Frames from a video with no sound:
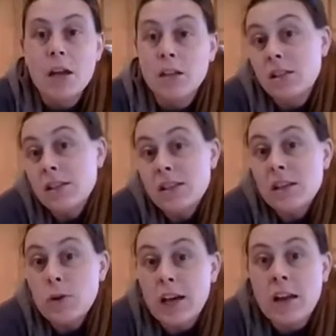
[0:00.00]
To see
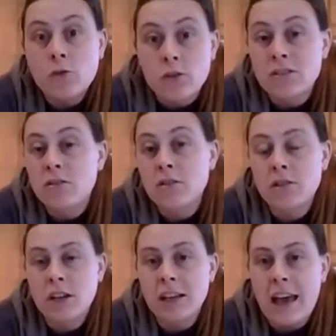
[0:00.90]
what kind of crystals you're
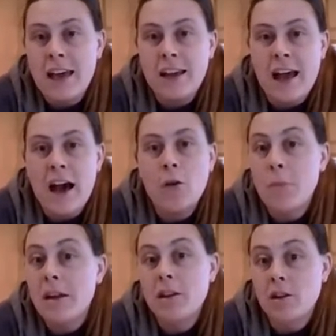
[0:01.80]
going to get and how
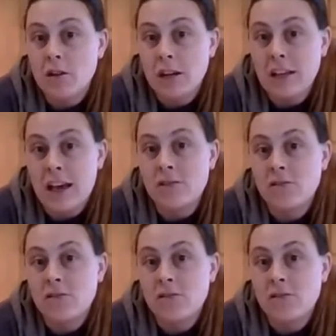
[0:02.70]
many you're going to get.